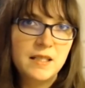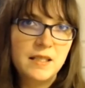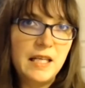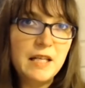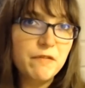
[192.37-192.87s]

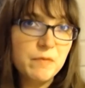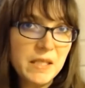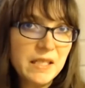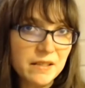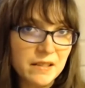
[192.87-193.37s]
Hilf
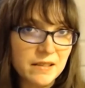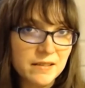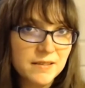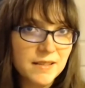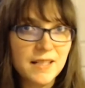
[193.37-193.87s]
mir,
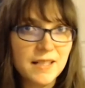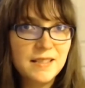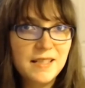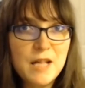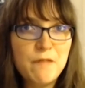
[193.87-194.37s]
not
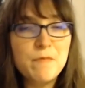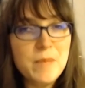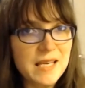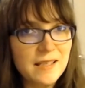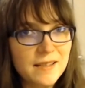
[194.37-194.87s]
Hilf
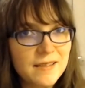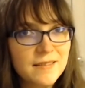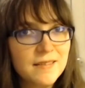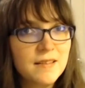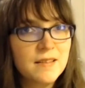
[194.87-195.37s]
mich.
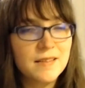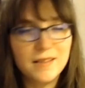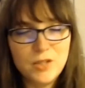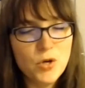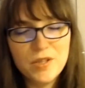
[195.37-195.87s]

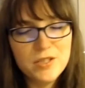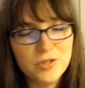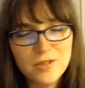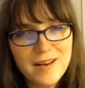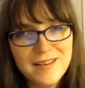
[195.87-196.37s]
They'll know that
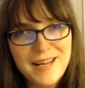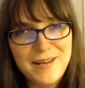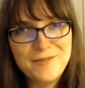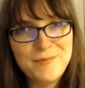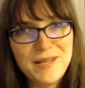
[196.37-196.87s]
you're not a
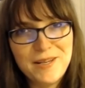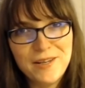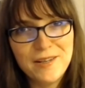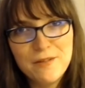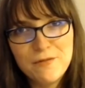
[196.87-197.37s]
native
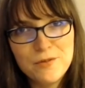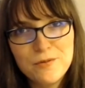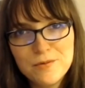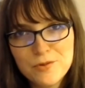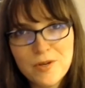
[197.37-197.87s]
speaker if
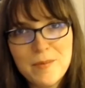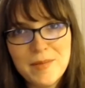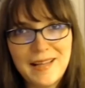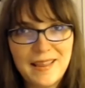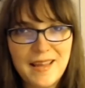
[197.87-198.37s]
you scream
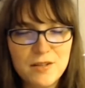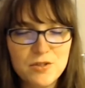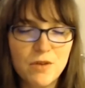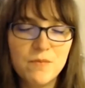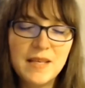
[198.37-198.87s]
it like that.
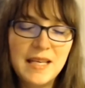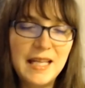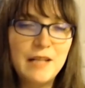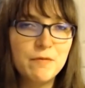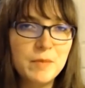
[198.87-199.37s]
So
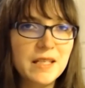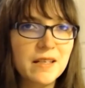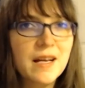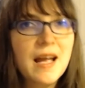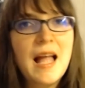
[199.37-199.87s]
Hilf
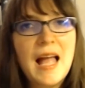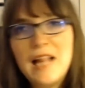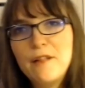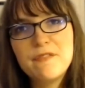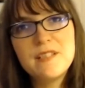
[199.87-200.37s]
mir,
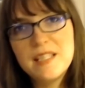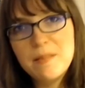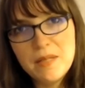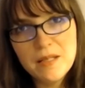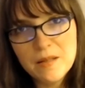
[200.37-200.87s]
helfen Sie
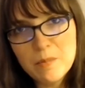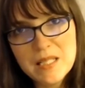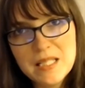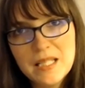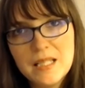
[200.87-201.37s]
mir,
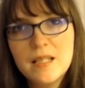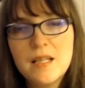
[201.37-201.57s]
bitte.